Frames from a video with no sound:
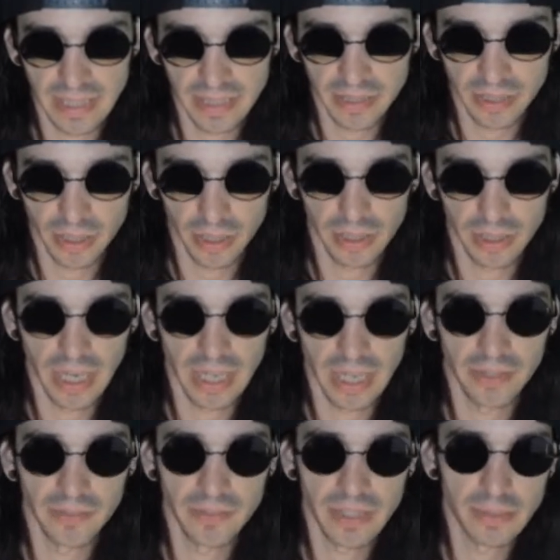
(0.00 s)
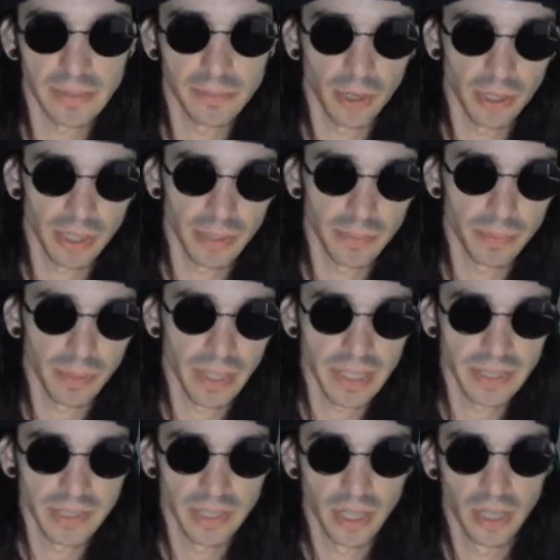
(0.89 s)
Current NFT
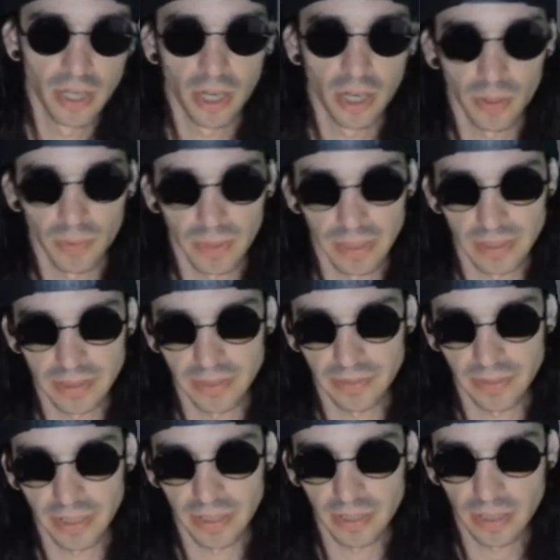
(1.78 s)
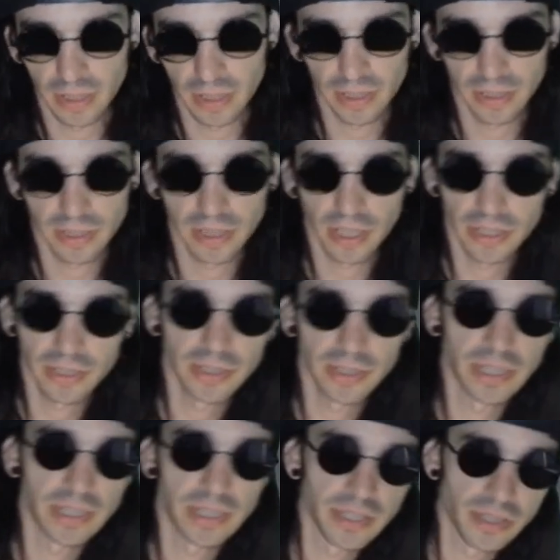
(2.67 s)
marketplace are relatively
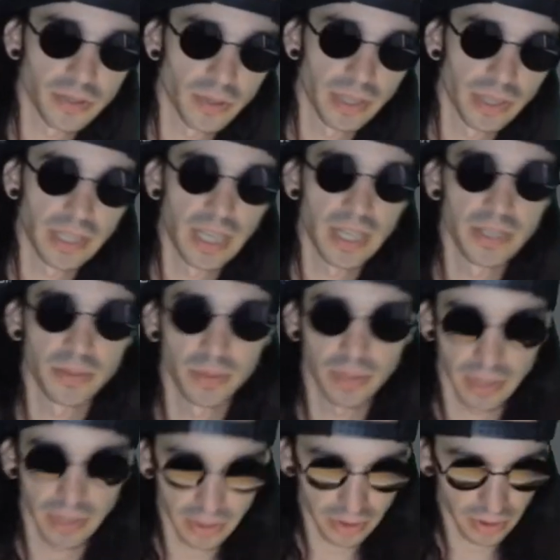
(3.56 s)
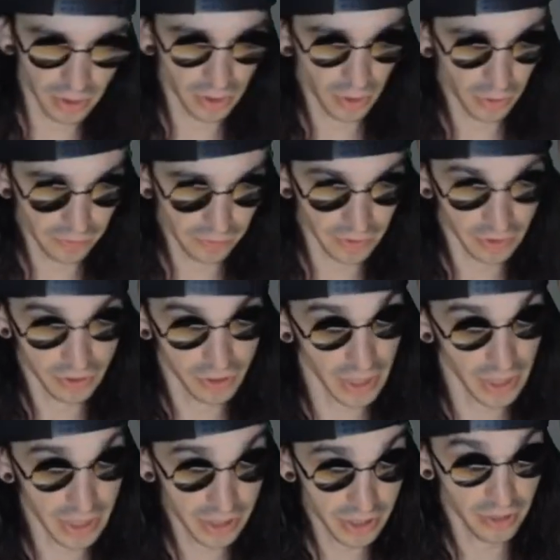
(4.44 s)
cluttered and disorganized with little to no
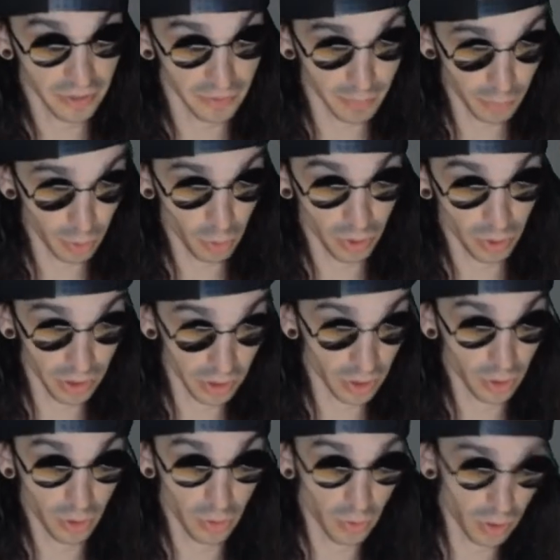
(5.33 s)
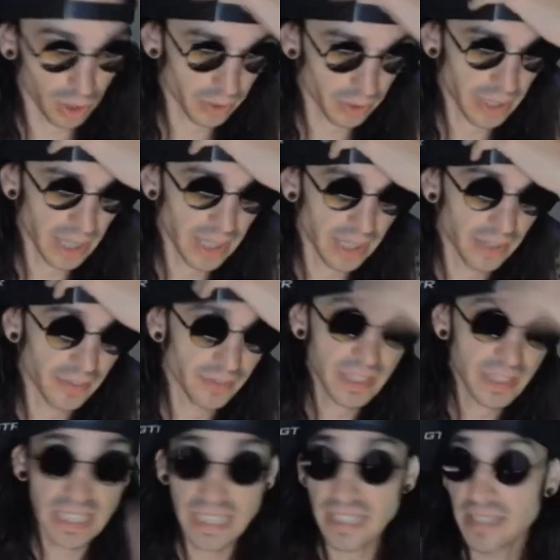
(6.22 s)
filtration of poor and low quality
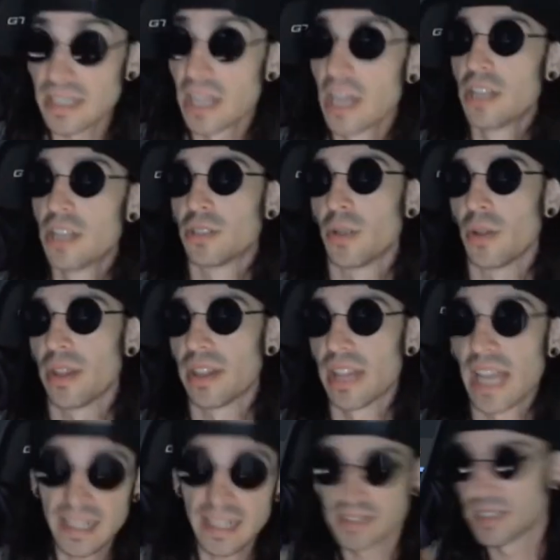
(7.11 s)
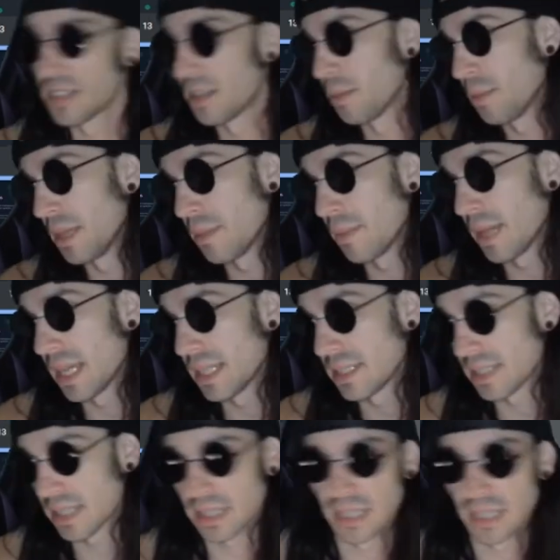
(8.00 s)
NFTs. So that's going to be
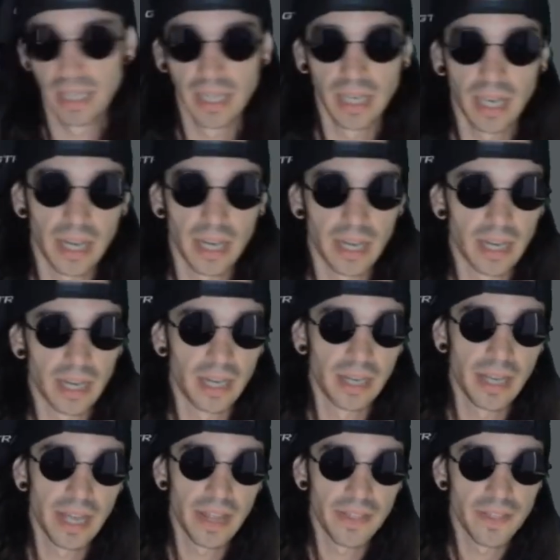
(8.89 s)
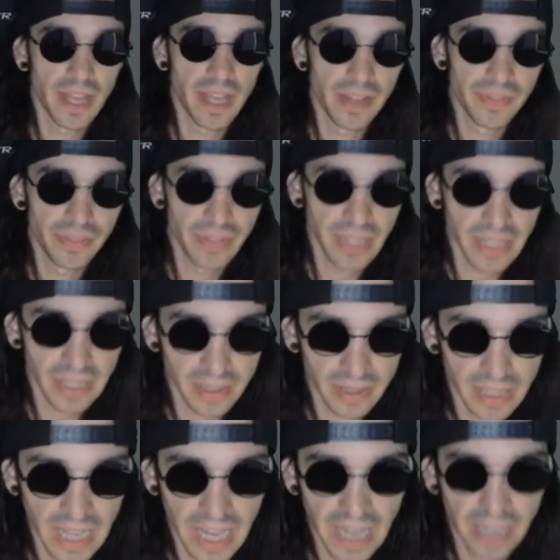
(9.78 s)
amazing. And then the
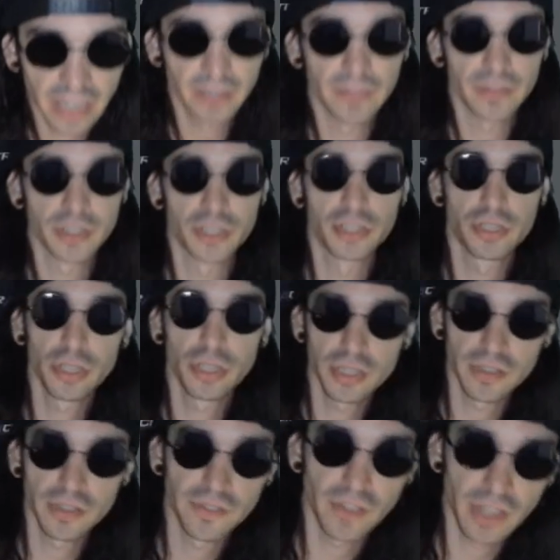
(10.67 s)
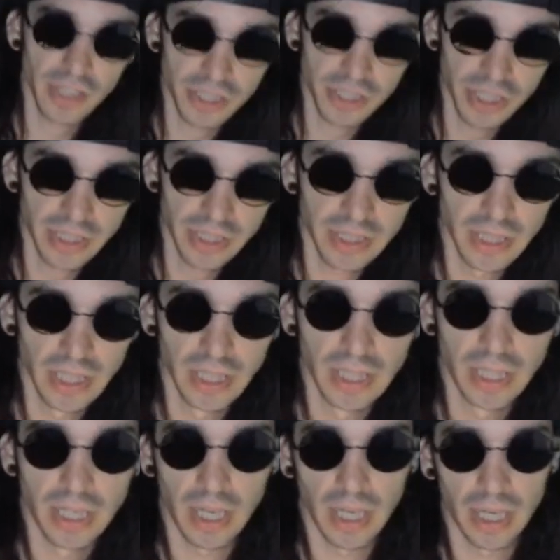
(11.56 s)
lack of a search function
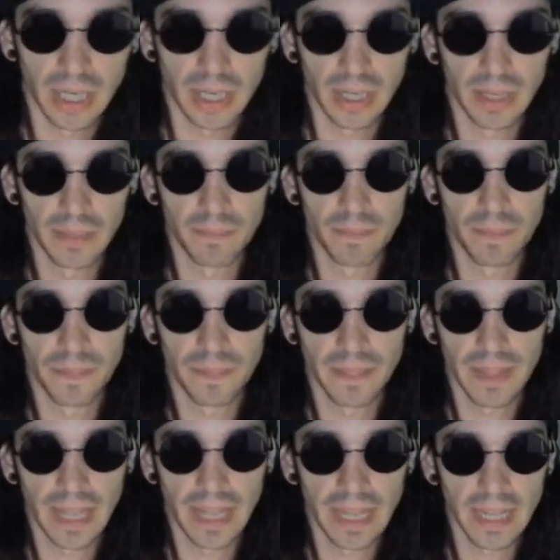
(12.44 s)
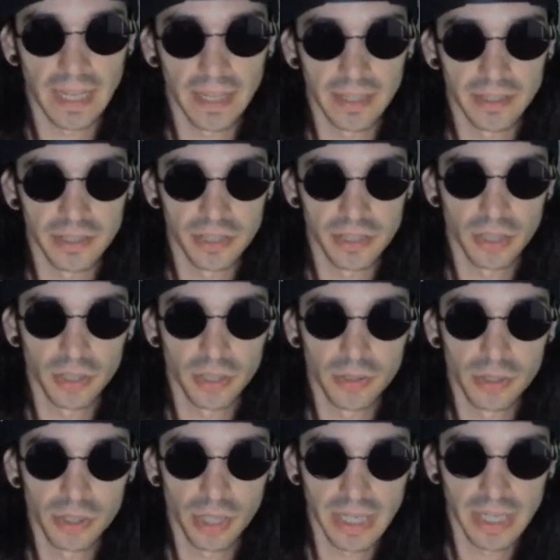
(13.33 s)
and
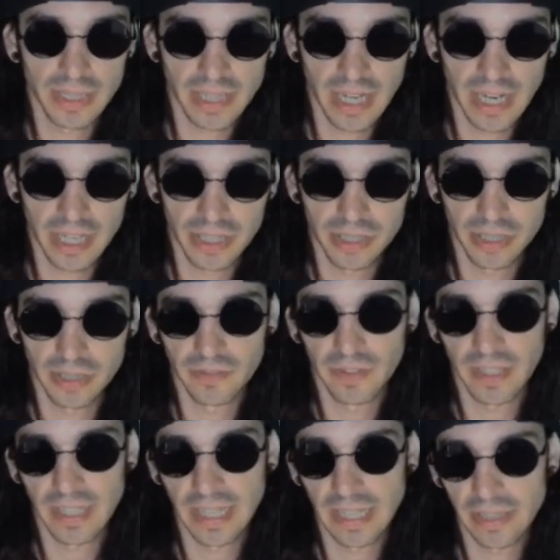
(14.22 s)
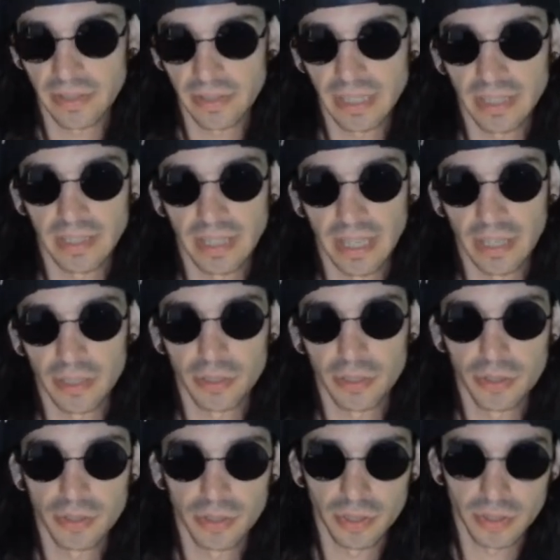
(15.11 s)
slow transaction finality and layer
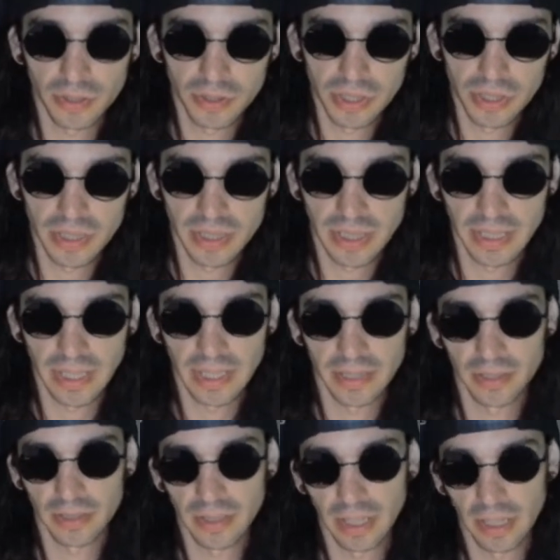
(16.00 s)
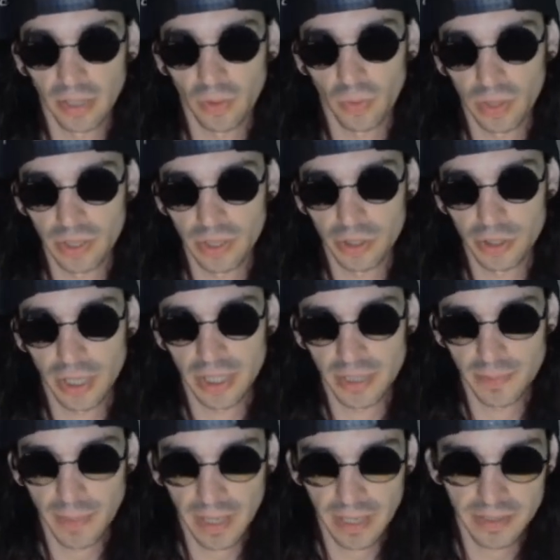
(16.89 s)
2 solutions can hinder layer 1
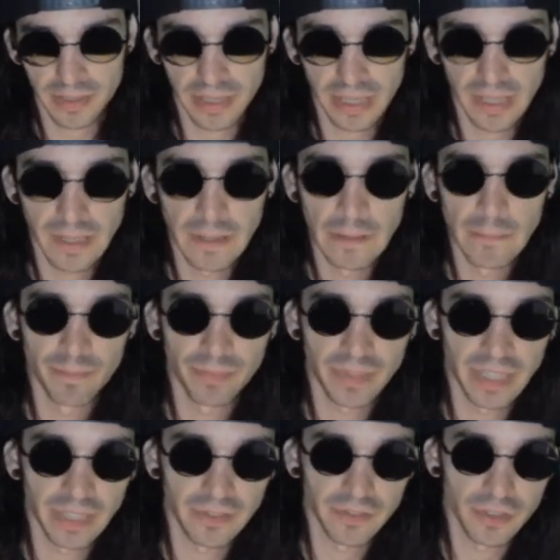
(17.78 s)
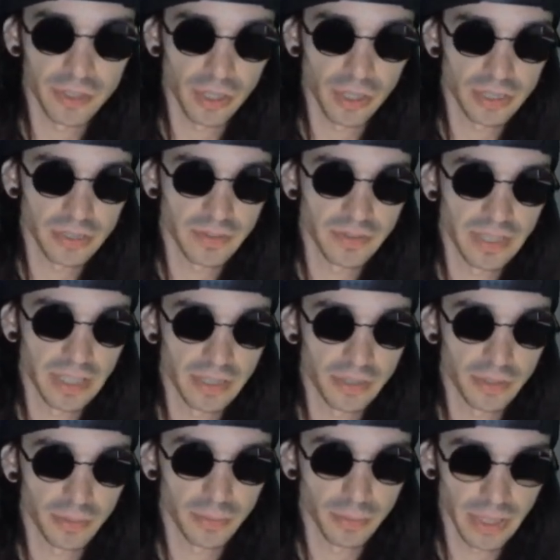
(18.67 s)
transparency, need for trust of
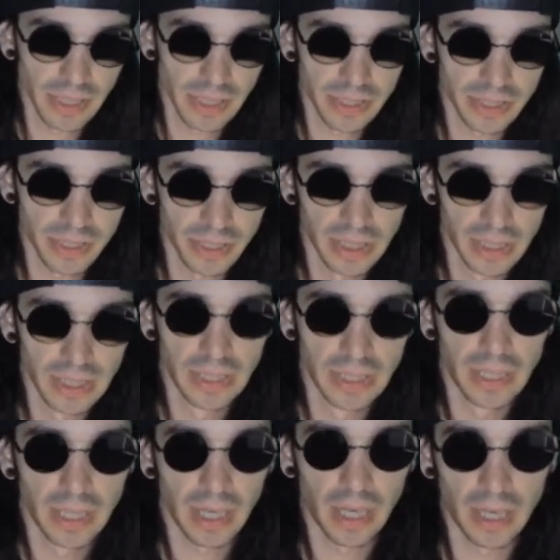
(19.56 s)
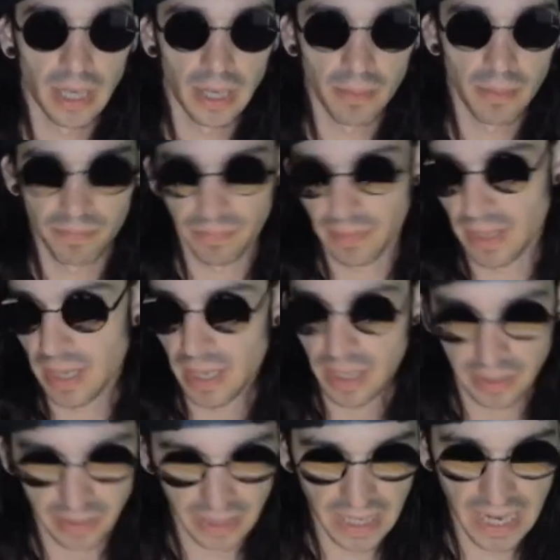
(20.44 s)
central bridge,
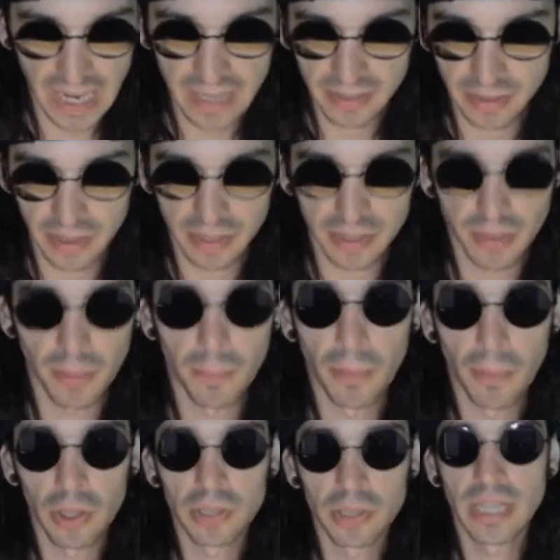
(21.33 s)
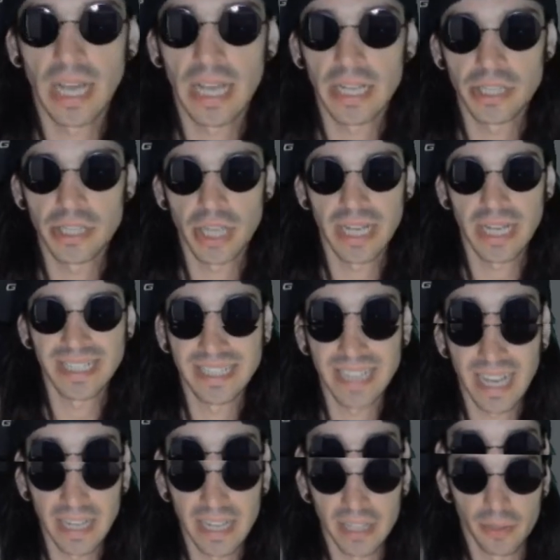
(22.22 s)
and gasless multi-chain
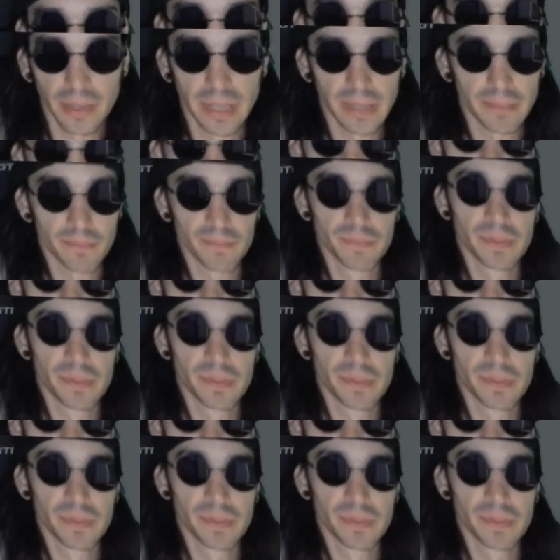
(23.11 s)
diagram.